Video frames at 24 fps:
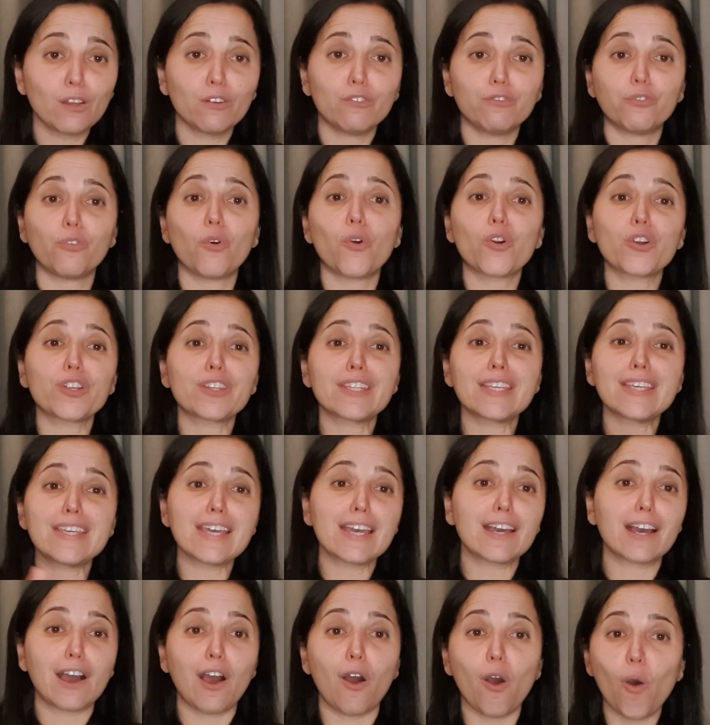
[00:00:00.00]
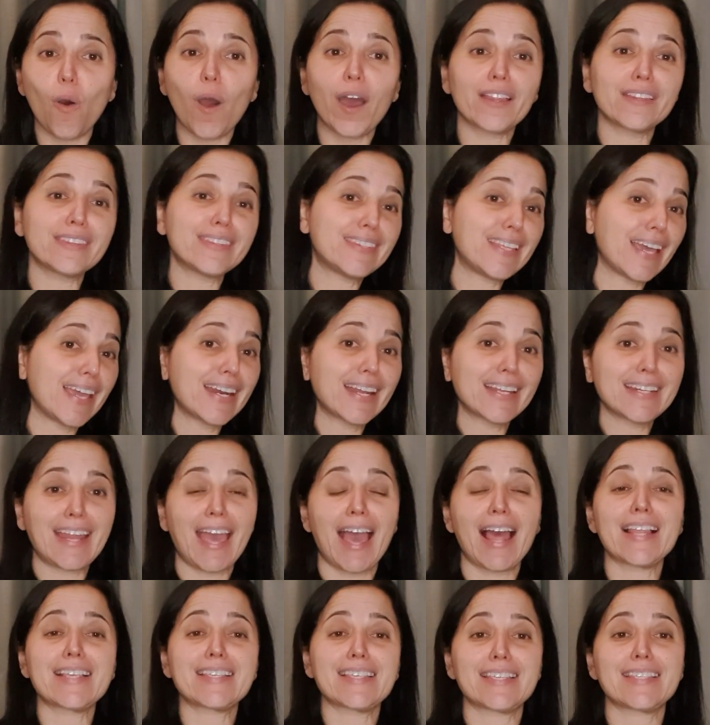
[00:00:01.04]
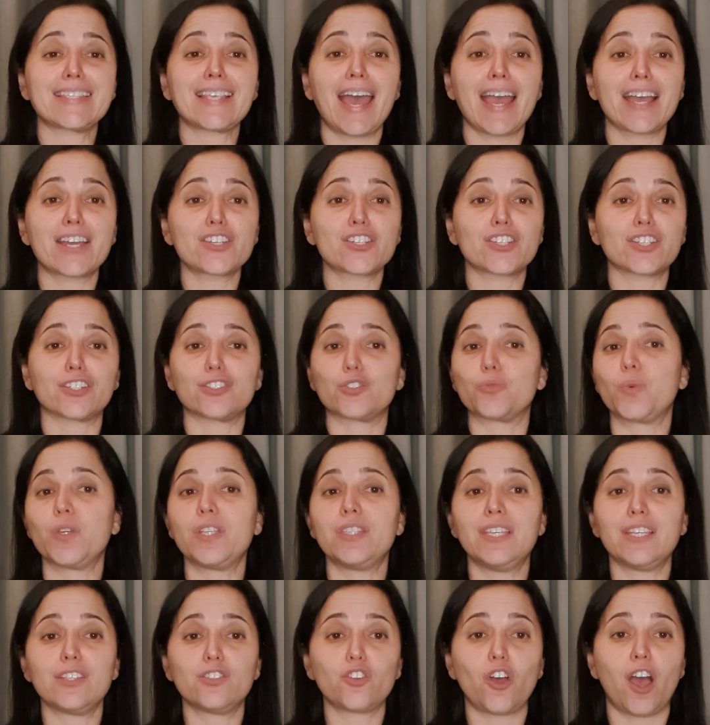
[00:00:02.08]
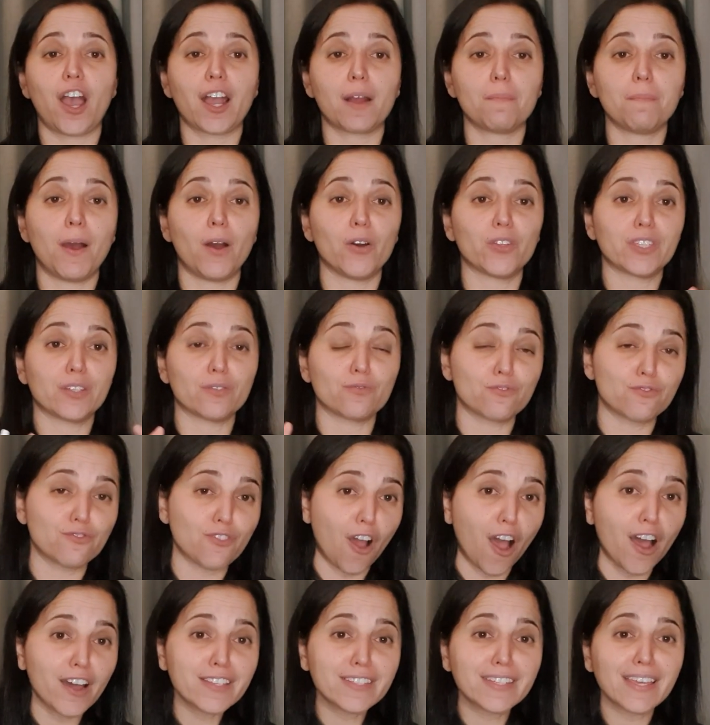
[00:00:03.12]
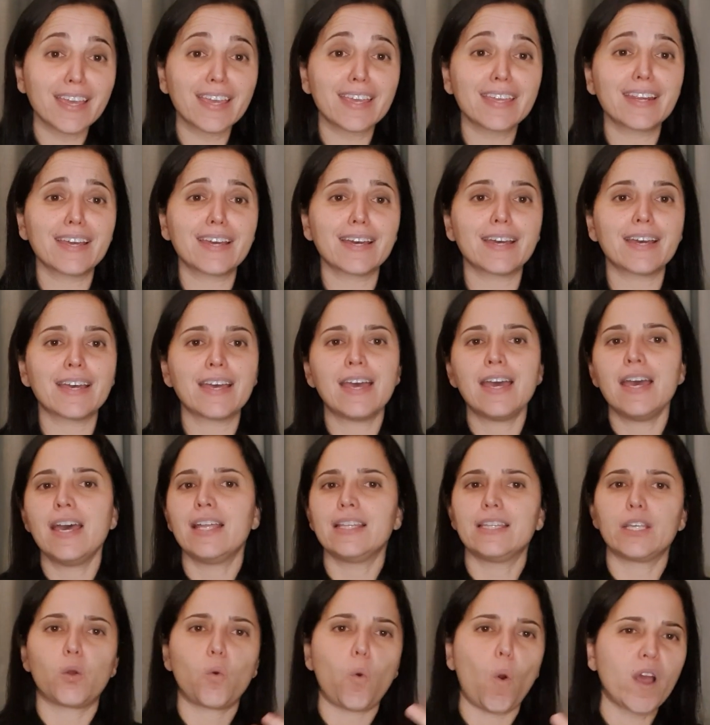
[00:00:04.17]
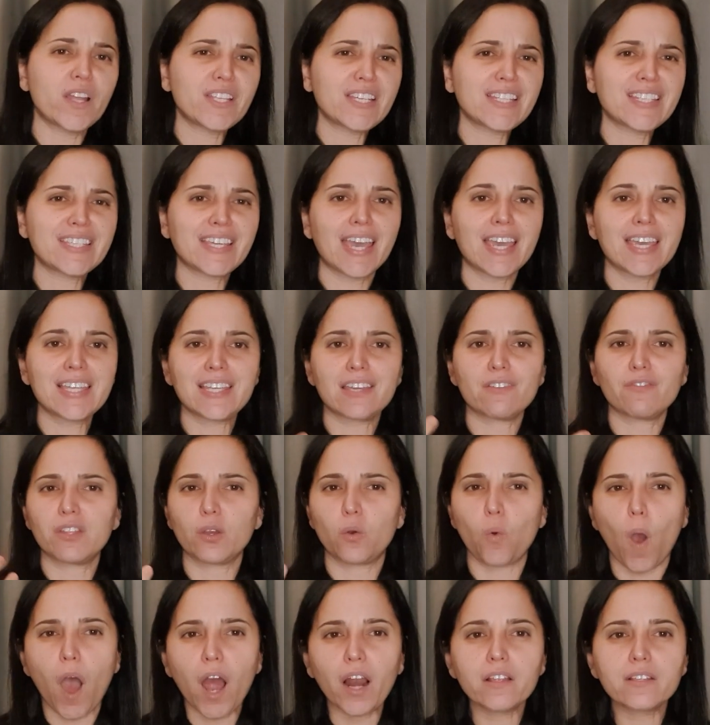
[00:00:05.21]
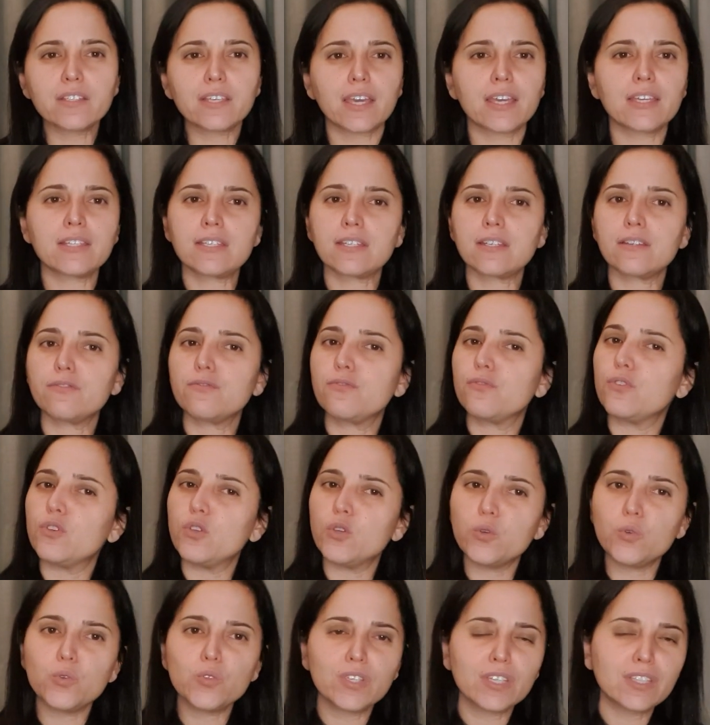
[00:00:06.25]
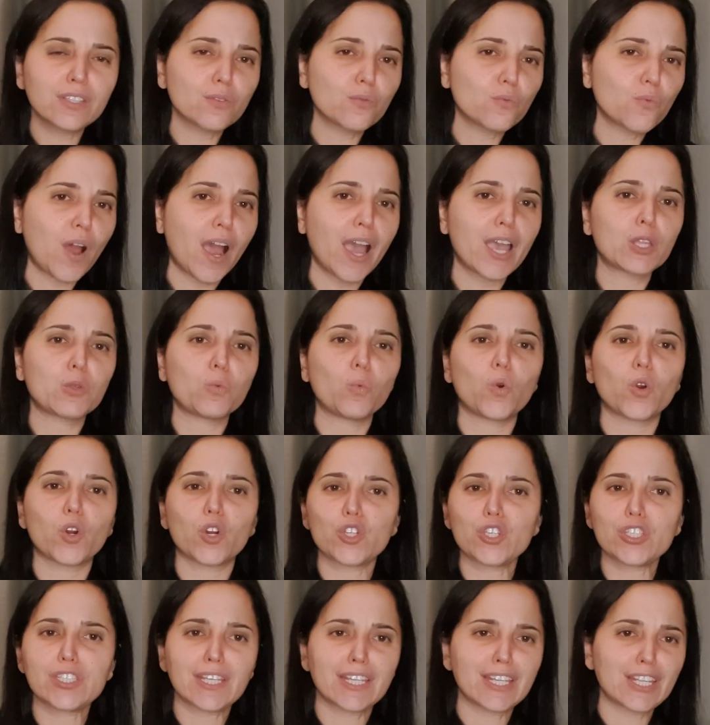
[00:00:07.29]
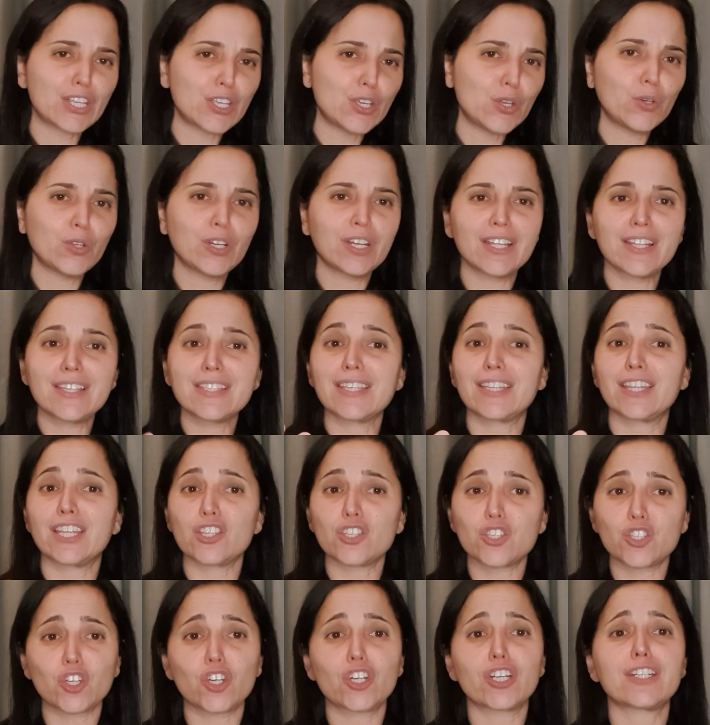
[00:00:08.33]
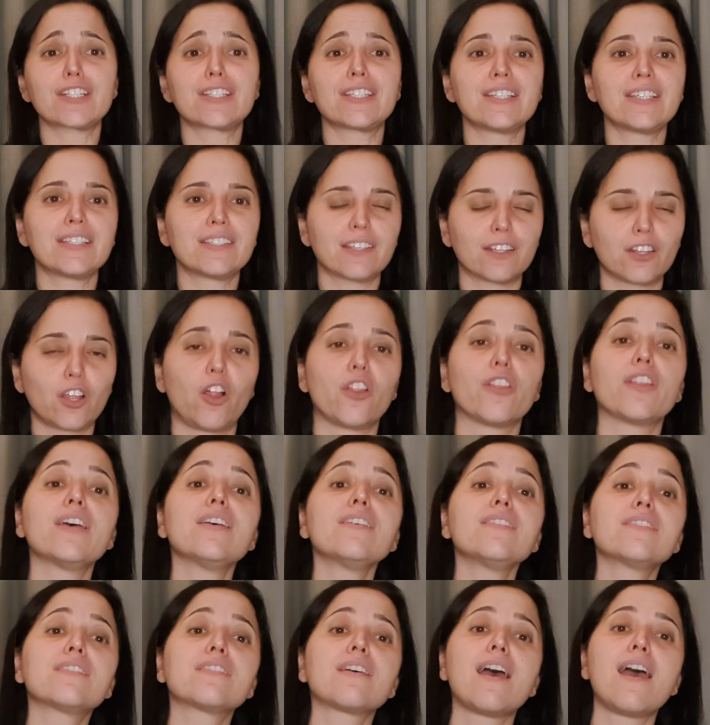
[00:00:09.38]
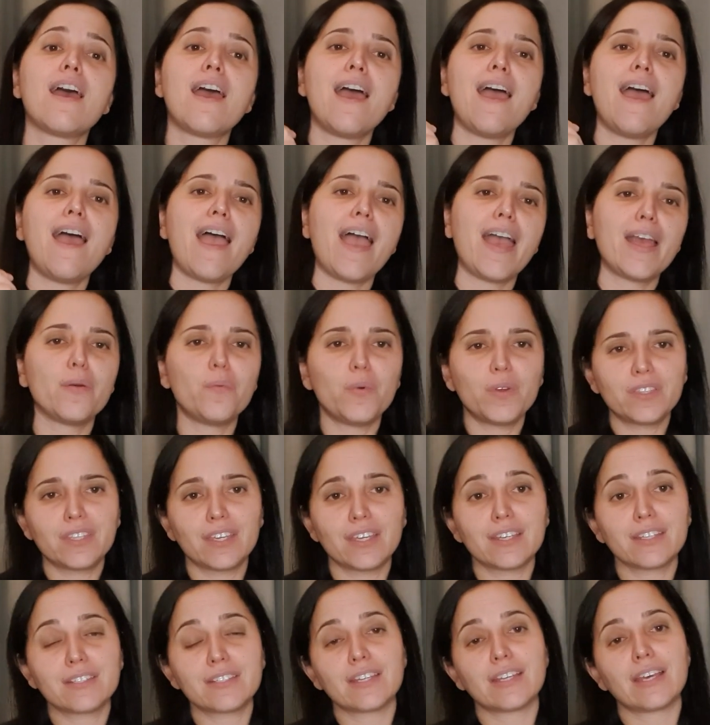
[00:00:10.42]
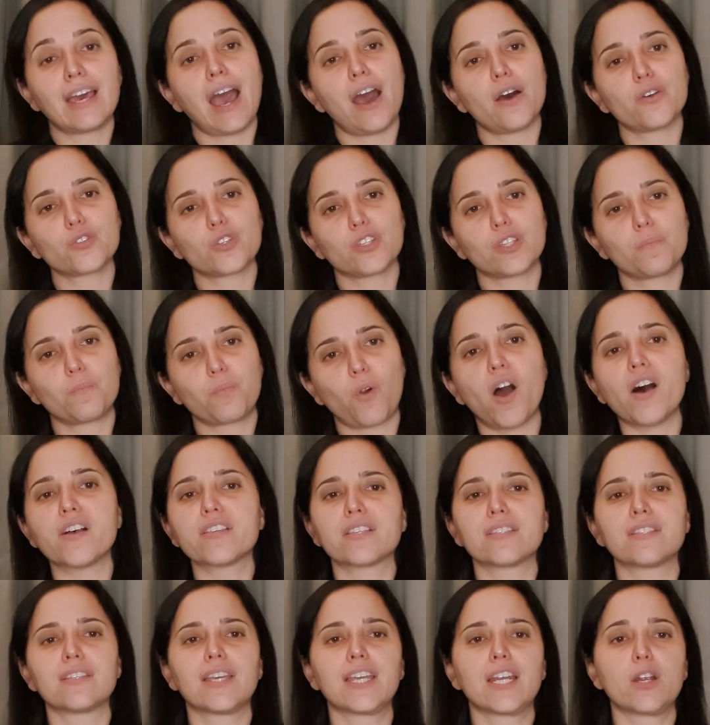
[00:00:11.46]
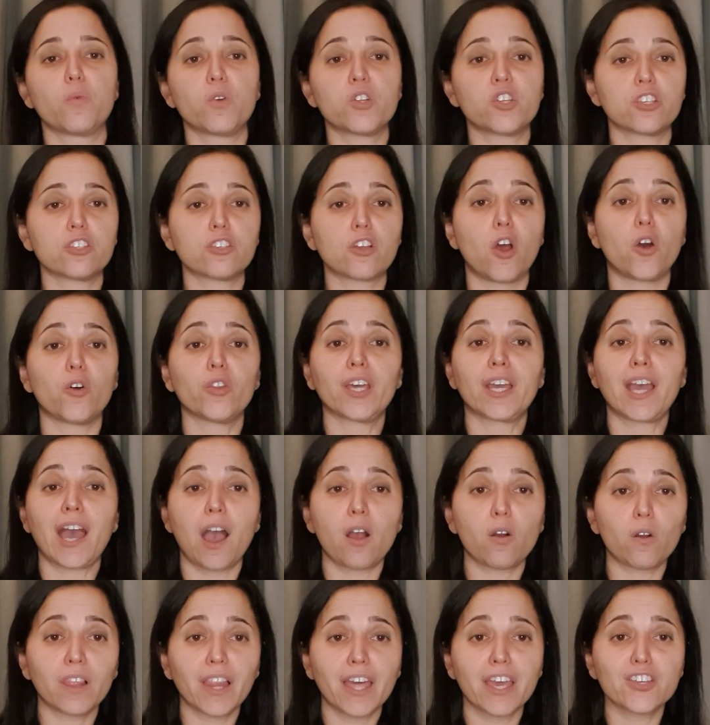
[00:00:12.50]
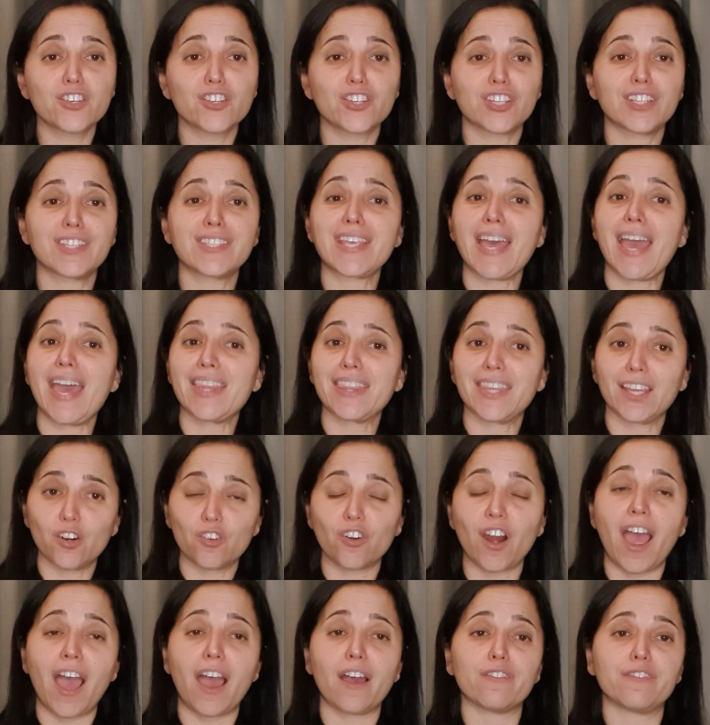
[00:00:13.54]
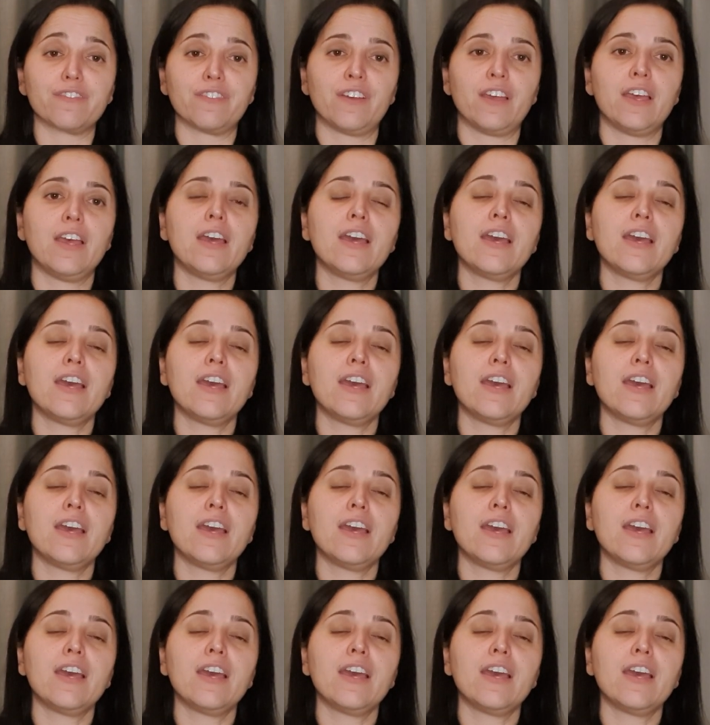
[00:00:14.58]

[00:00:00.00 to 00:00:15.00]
for the whole data analysis sections. We did talk about the raw data, the quantitative, the qualitative, using the right words and the units and uncertainties and all this. And we did also the process data, which is all the calculations and the graph.